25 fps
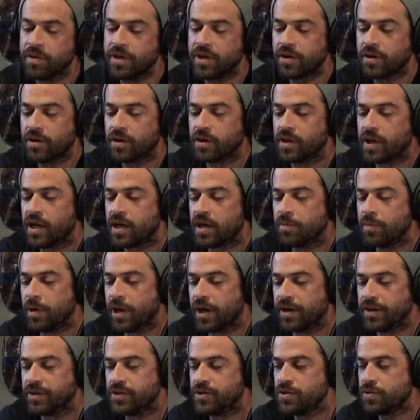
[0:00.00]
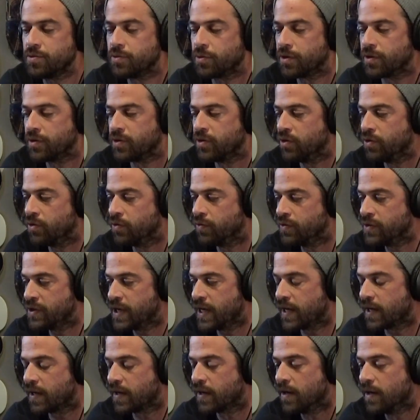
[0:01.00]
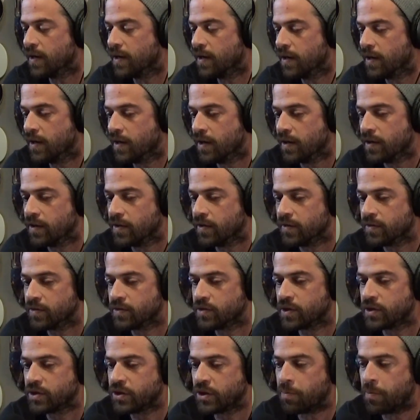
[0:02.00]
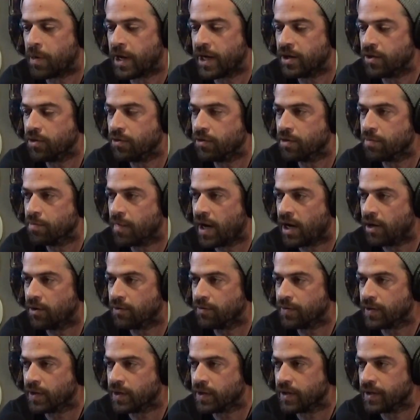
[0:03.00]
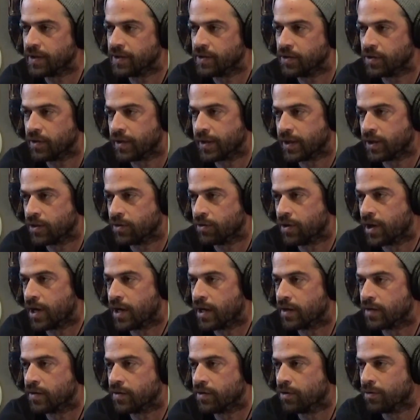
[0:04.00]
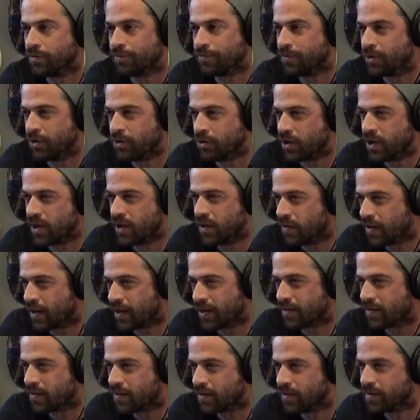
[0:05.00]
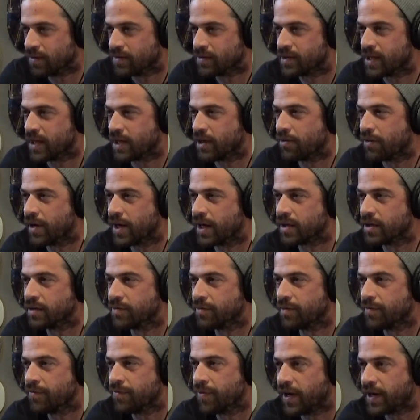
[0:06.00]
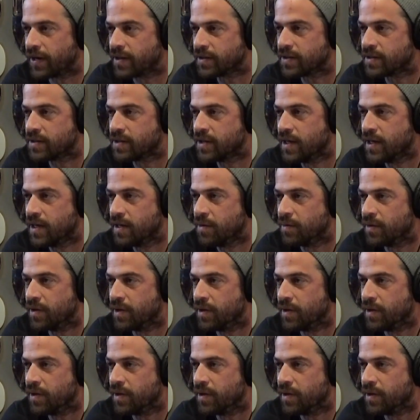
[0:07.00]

Yeah, I've been hearing a lot about it too, where you take such a minute amount that it like you don't feel any like the psychoactive effects.